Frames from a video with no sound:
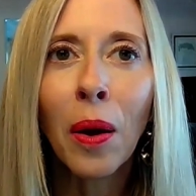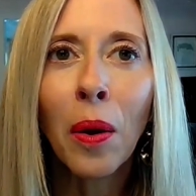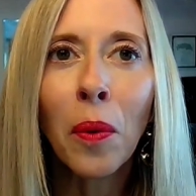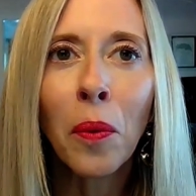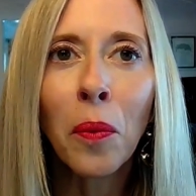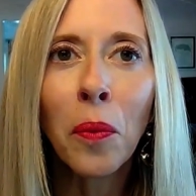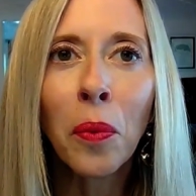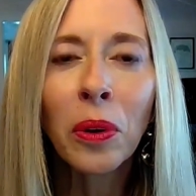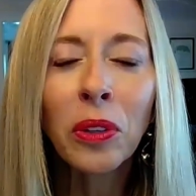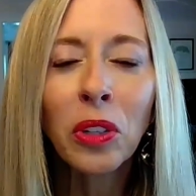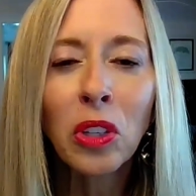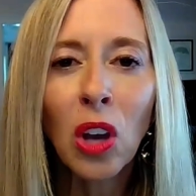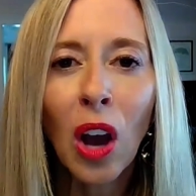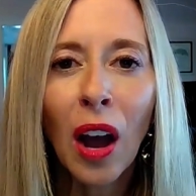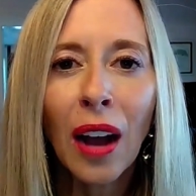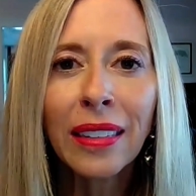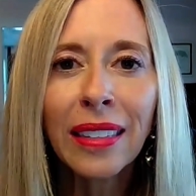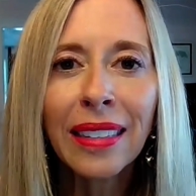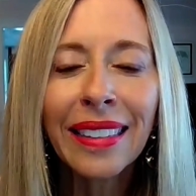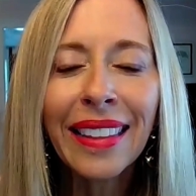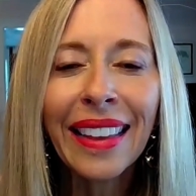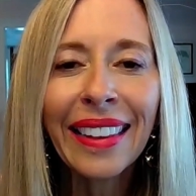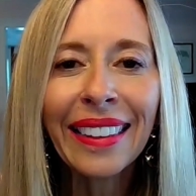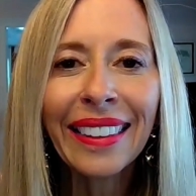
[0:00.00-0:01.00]
we're taught
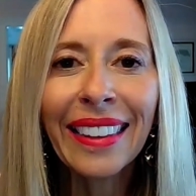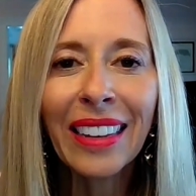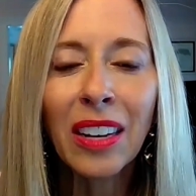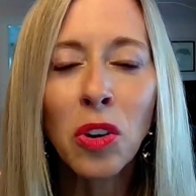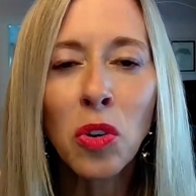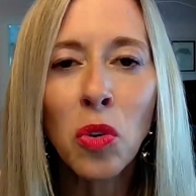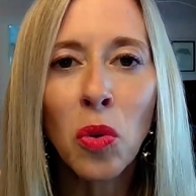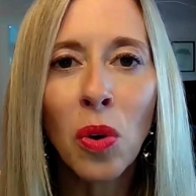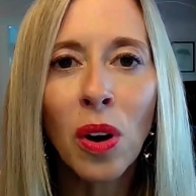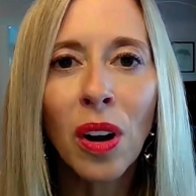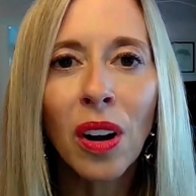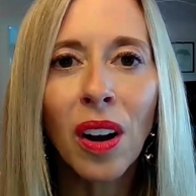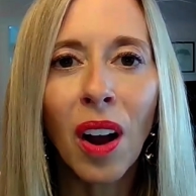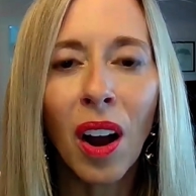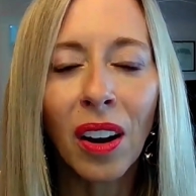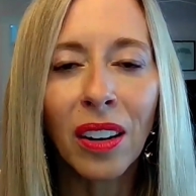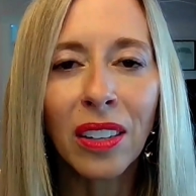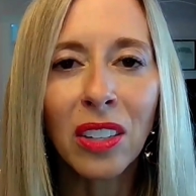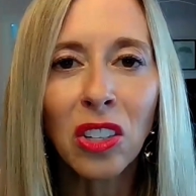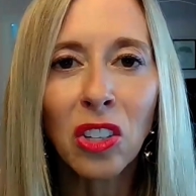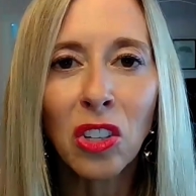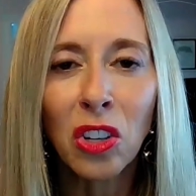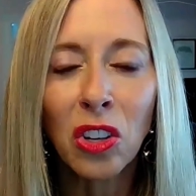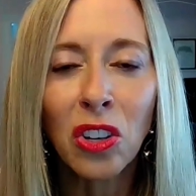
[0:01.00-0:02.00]
to like ignore our
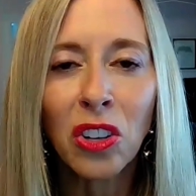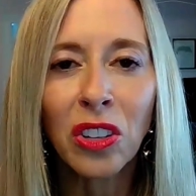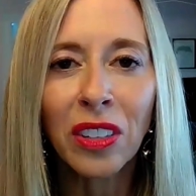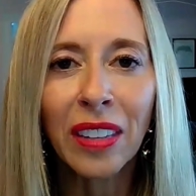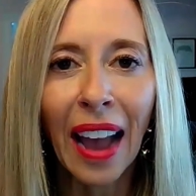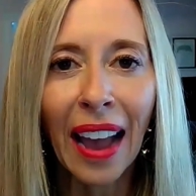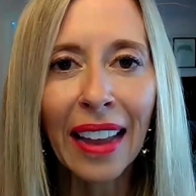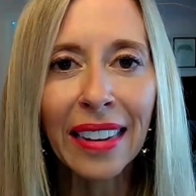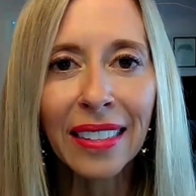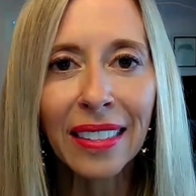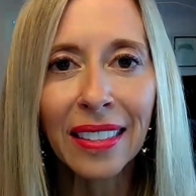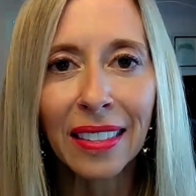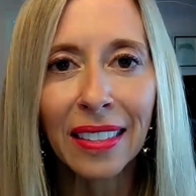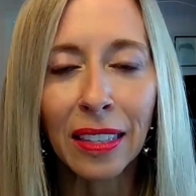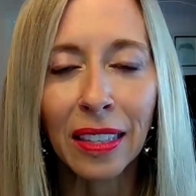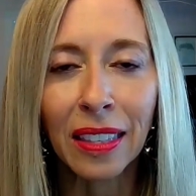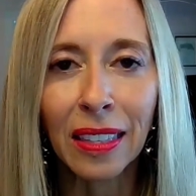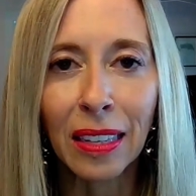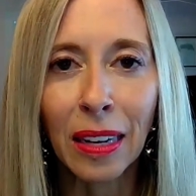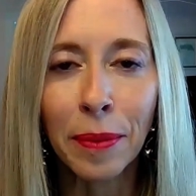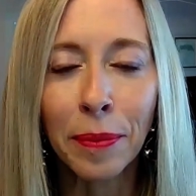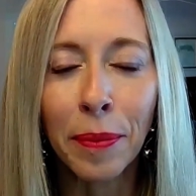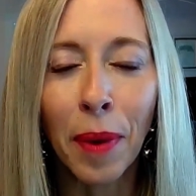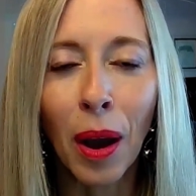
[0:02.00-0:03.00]
internal guidance
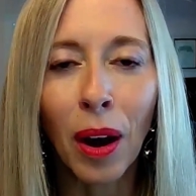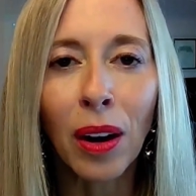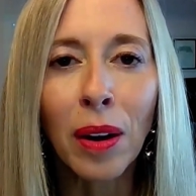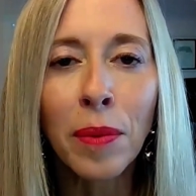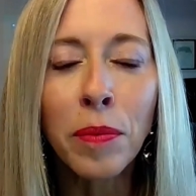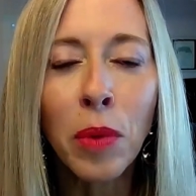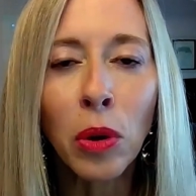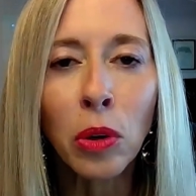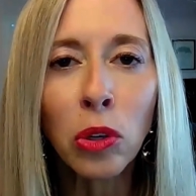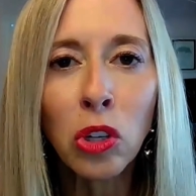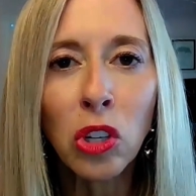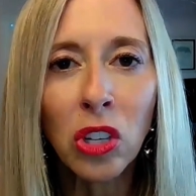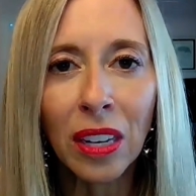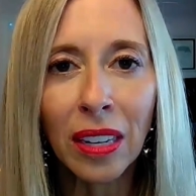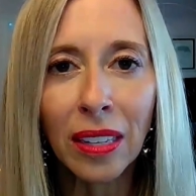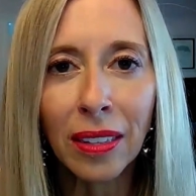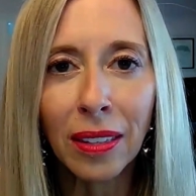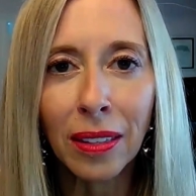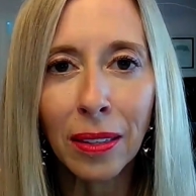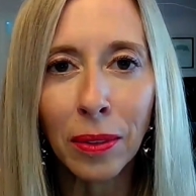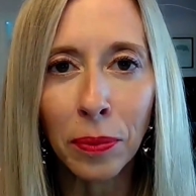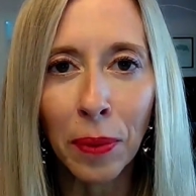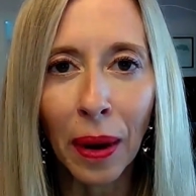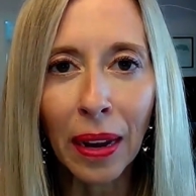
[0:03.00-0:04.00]
system, our
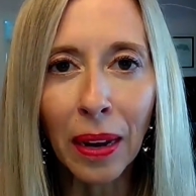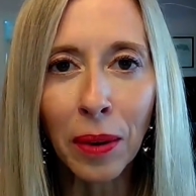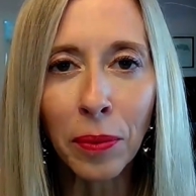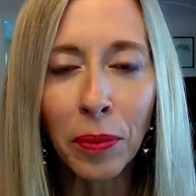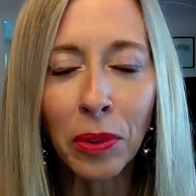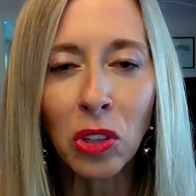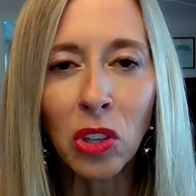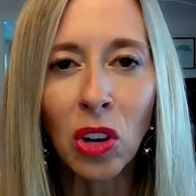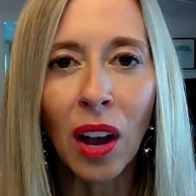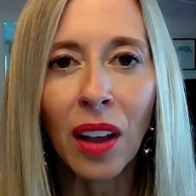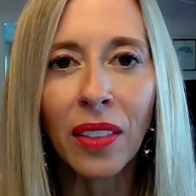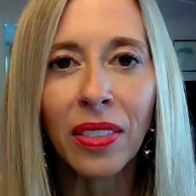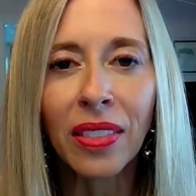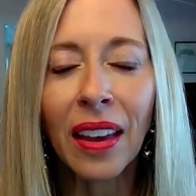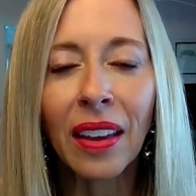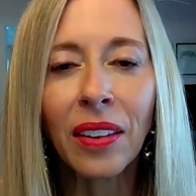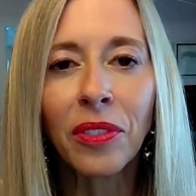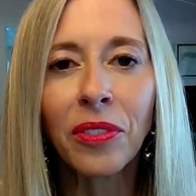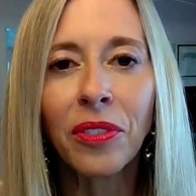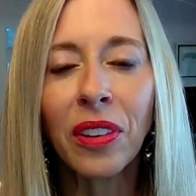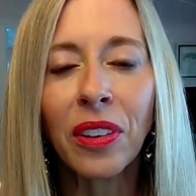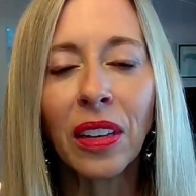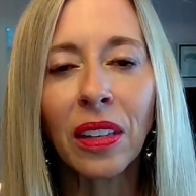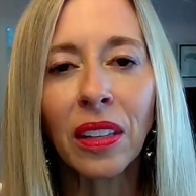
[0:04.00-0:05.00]
emotions, right? We're taught that
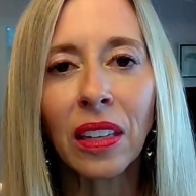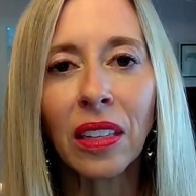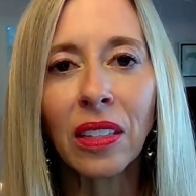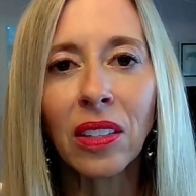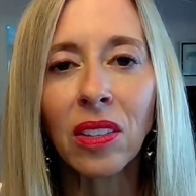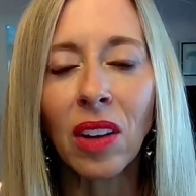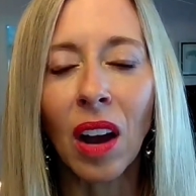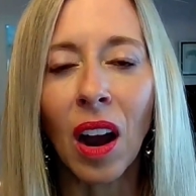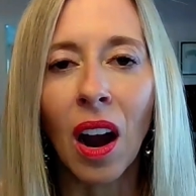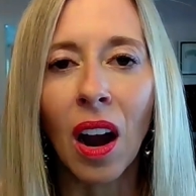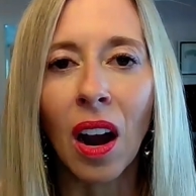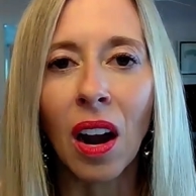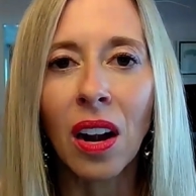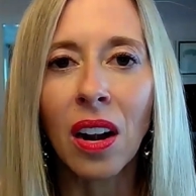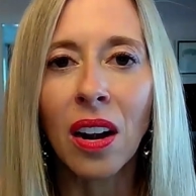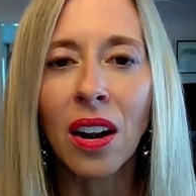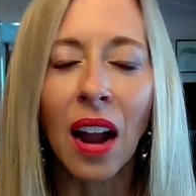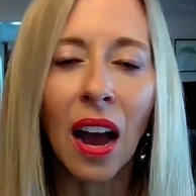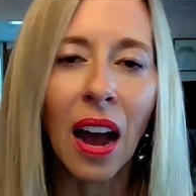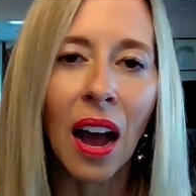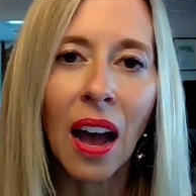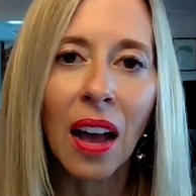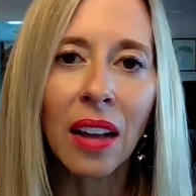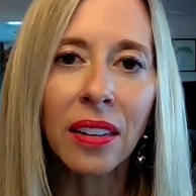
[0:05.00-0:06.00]
feelings are
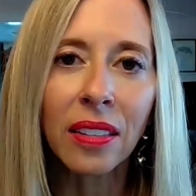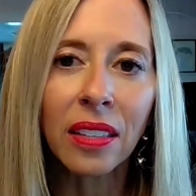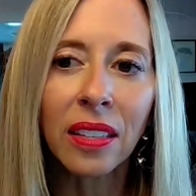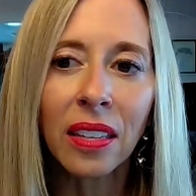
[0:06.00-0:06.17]
not